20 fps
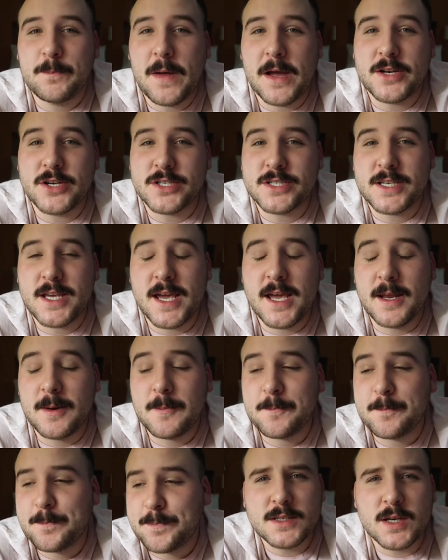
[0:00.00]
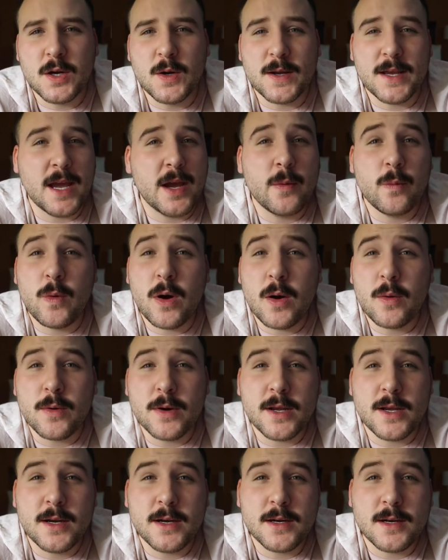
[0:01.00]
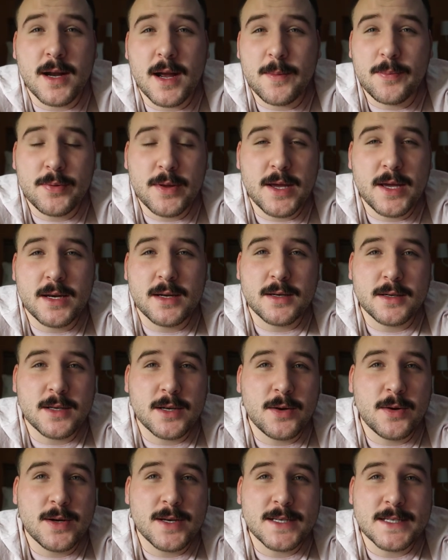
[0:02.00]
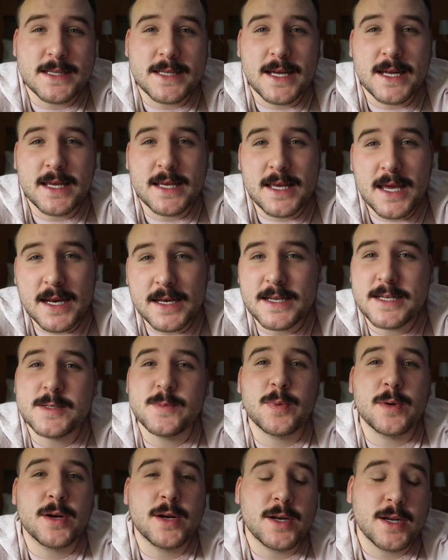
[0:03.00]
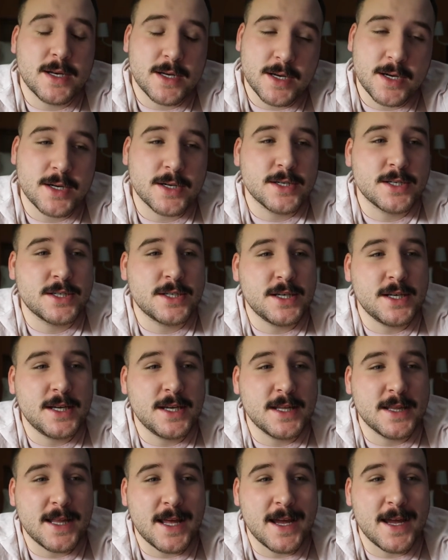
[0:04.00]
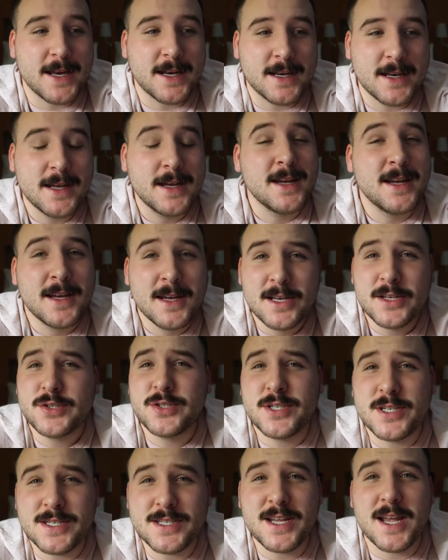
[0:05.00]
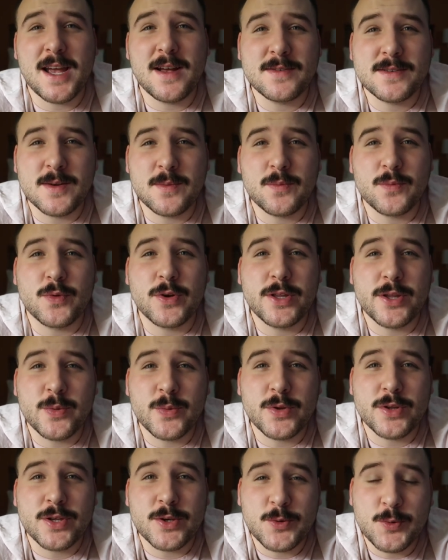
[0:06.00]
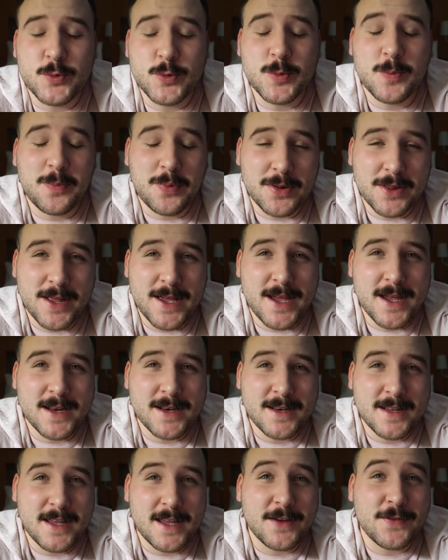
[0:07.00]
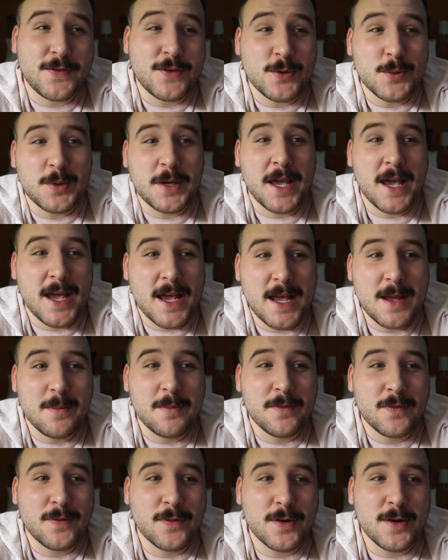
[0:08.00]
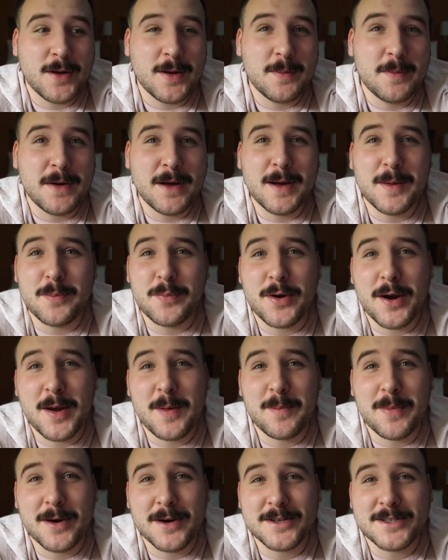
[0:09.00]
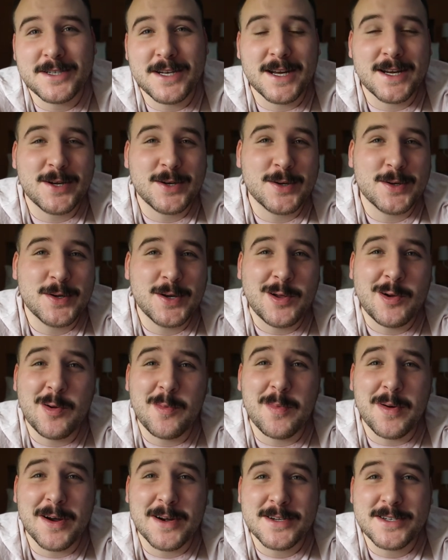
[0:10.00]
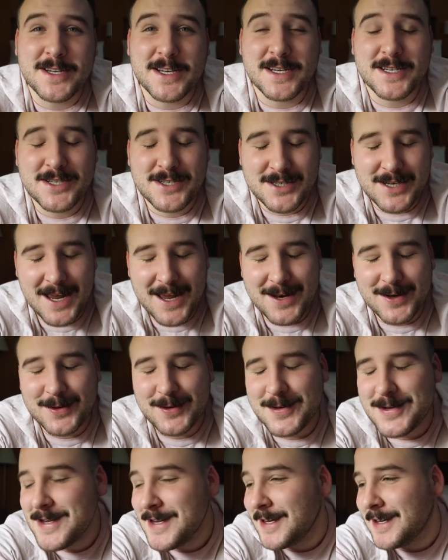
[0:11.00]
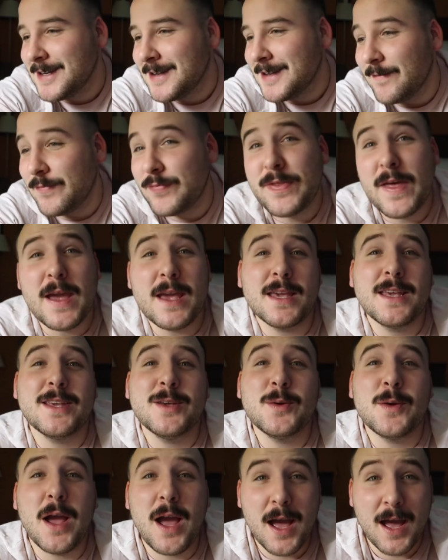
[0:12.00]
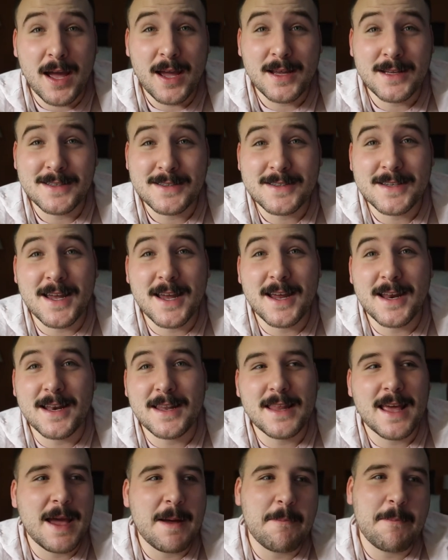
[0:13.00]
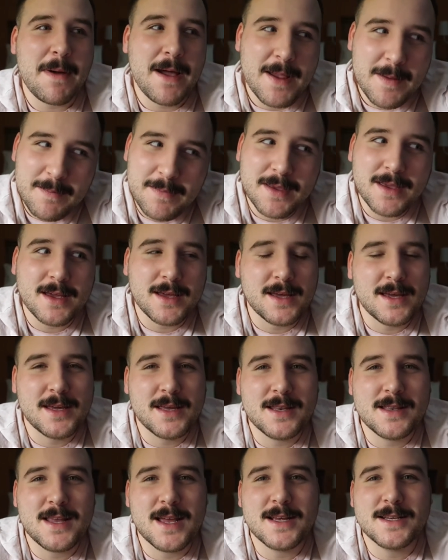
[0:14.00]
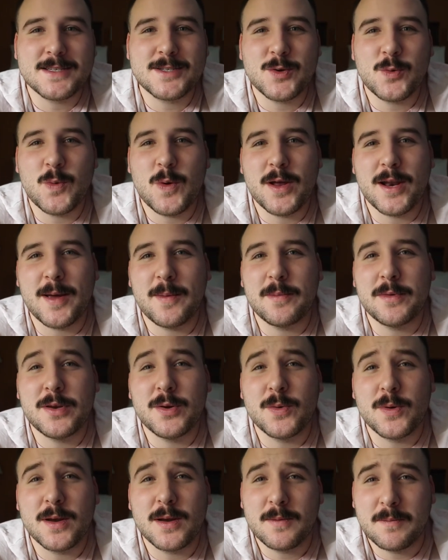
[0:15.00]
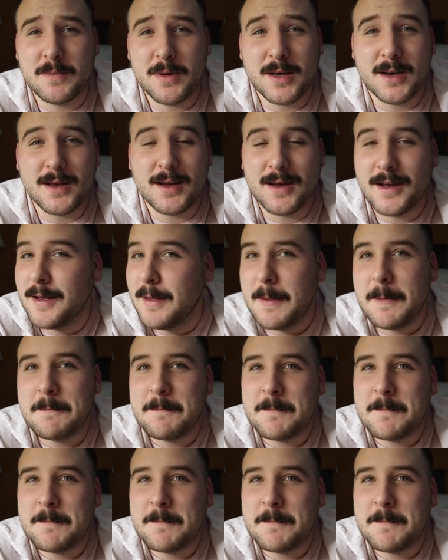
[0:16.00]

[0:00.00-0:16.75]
I just can't. So again, while we're here, I plan on going to like Gettysburg and Hershey, and then just say I have something really, really cool planned. If you came from uh, Brian Barczyk or Noah Barczyk's channel, thank you guys, and that might be a hint as to what I'm doing, but uh,